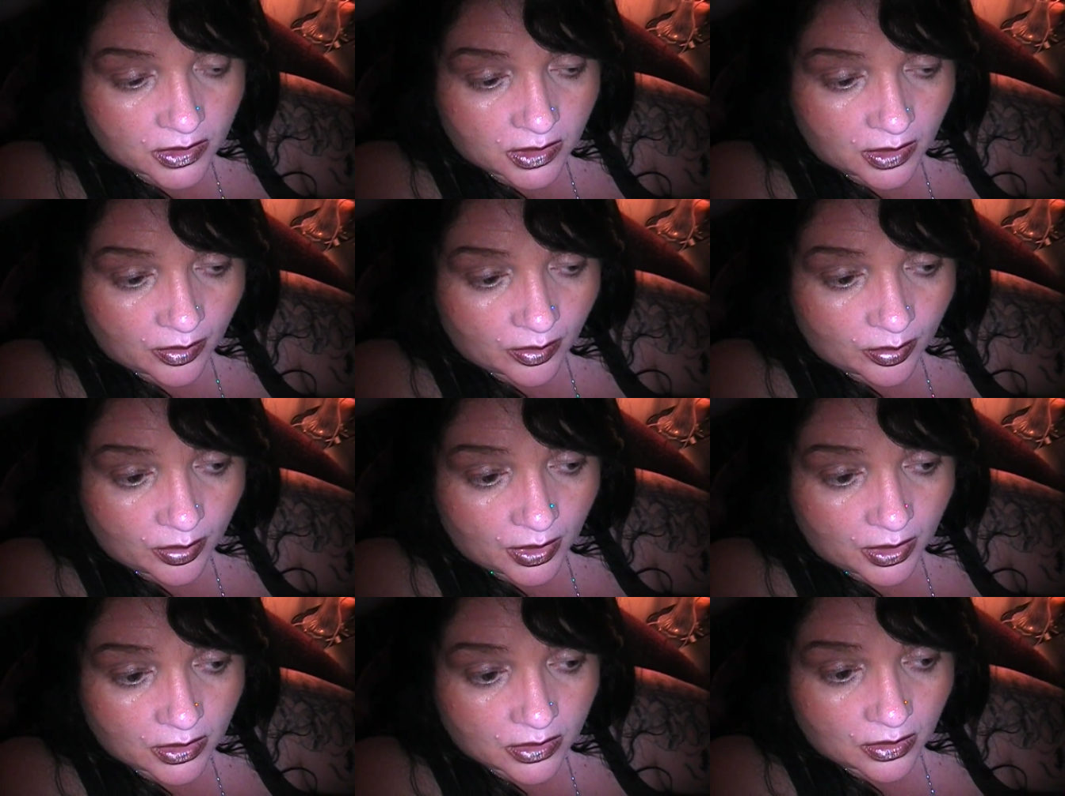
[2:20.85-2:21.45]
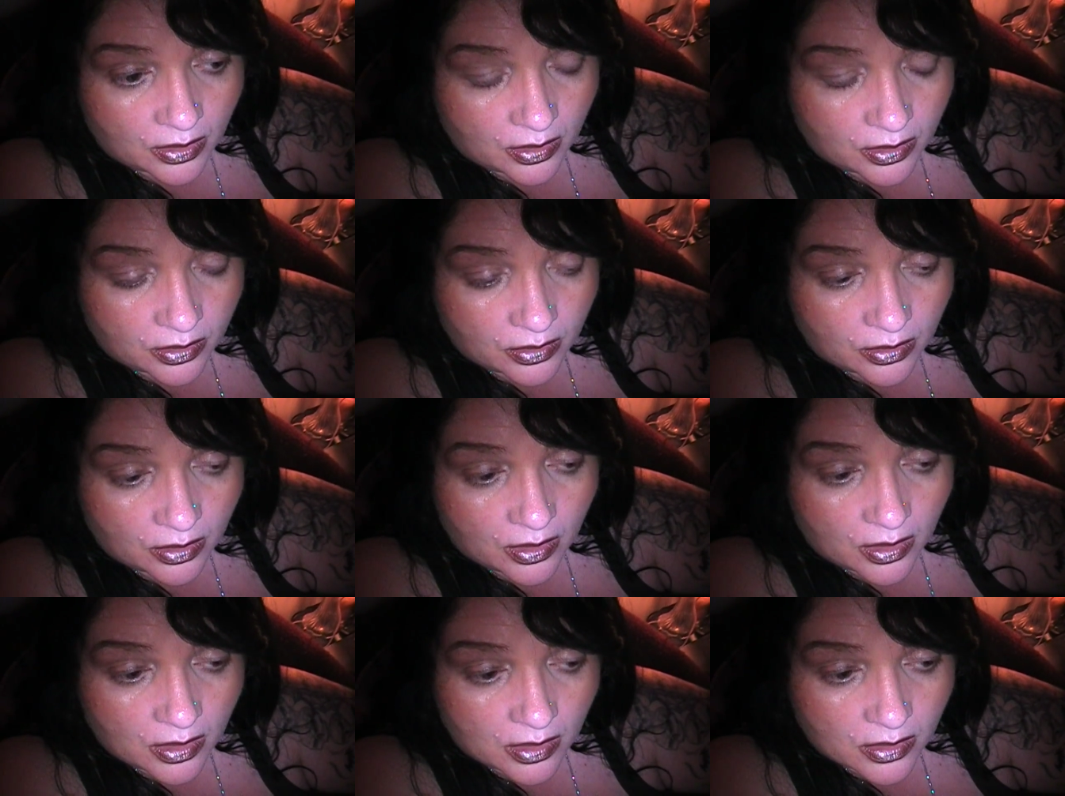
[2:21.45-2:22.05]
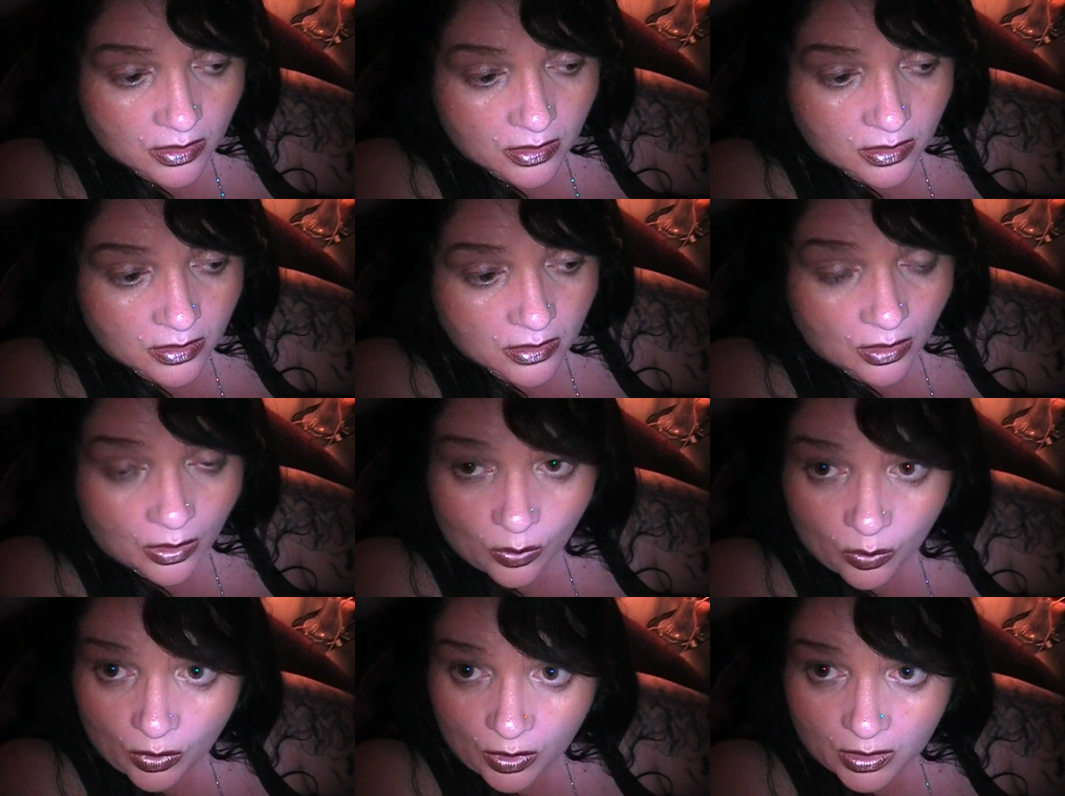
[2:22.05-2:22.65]
everybody's on drugs
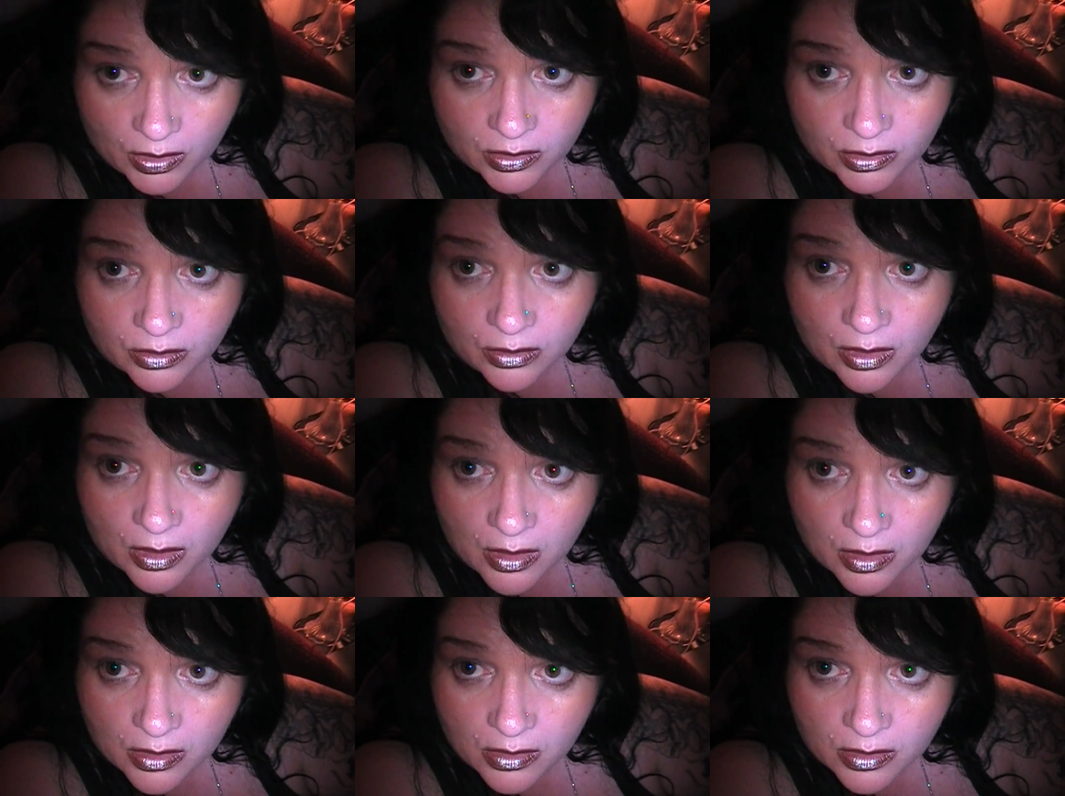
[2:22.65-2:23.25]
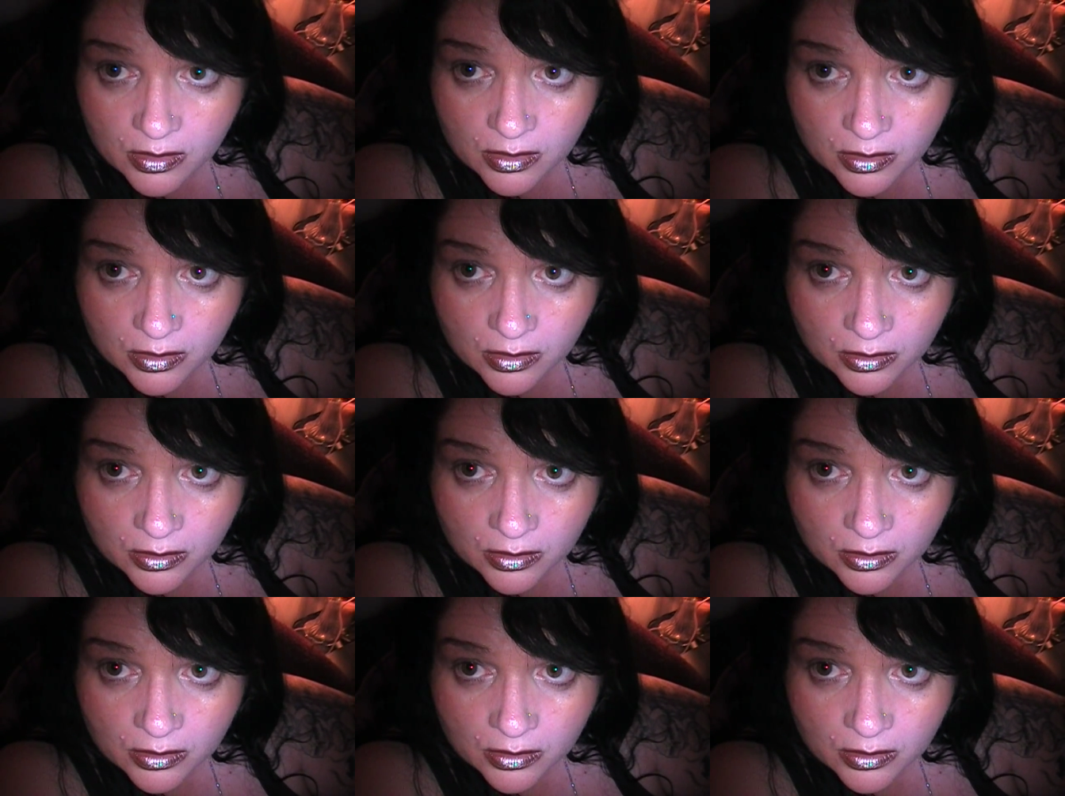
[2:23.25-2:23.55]
or wants drugs